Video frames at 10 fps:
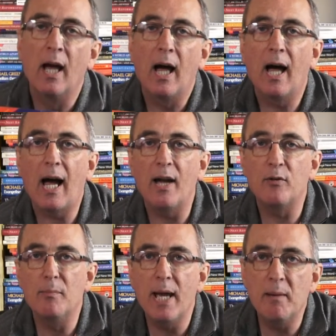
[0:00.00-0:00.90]
I
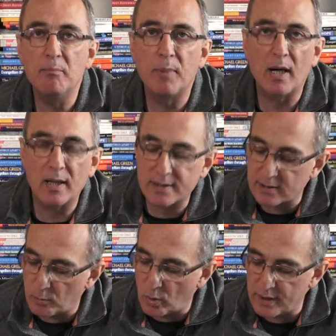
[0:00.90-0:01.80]
remember
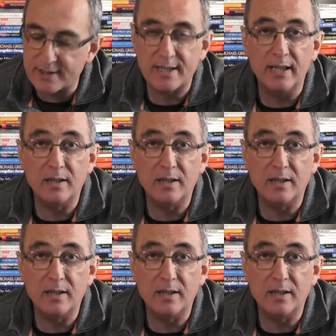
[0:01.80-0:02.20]
someone saying